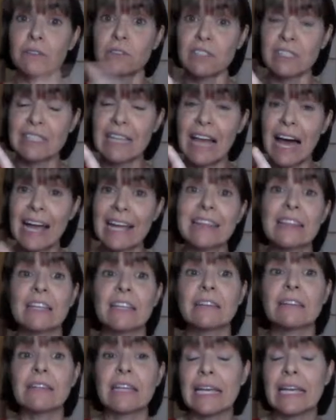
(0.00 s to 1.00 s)
slide
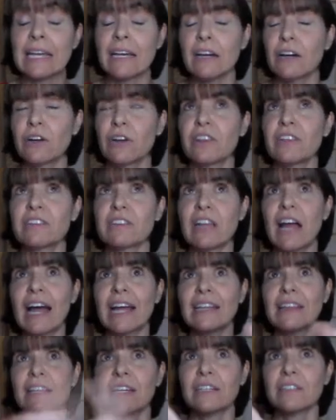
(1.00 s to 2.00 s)
the link or the
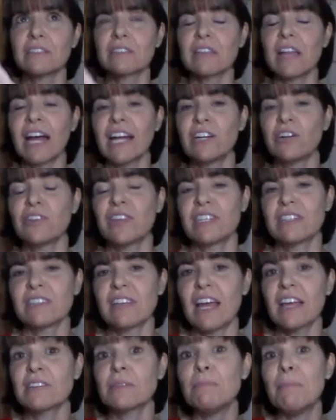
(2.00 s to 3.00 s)
slider
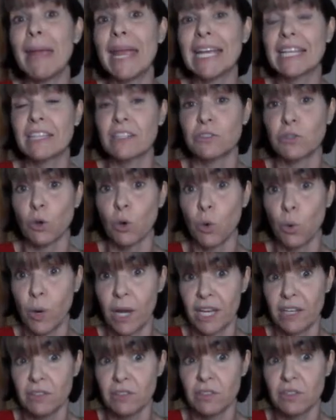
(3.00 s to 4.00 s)
that says make this a
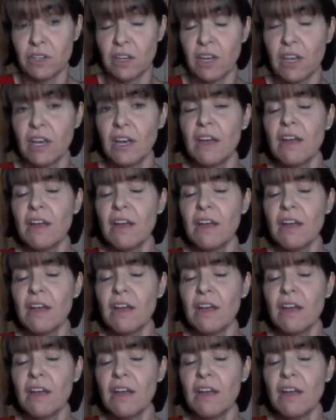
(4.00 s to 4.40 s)
quiz.